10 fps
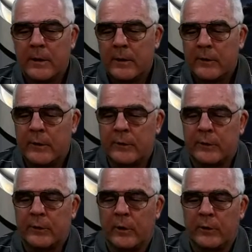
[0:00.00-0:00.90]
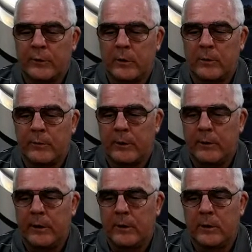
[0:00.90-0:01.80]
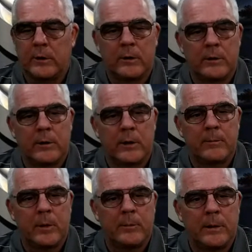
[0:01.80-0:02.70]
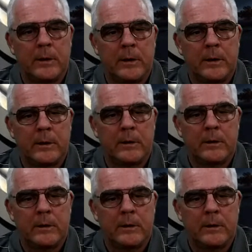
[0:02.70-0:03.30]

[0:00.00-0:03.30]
So this is also a very good learning moment here.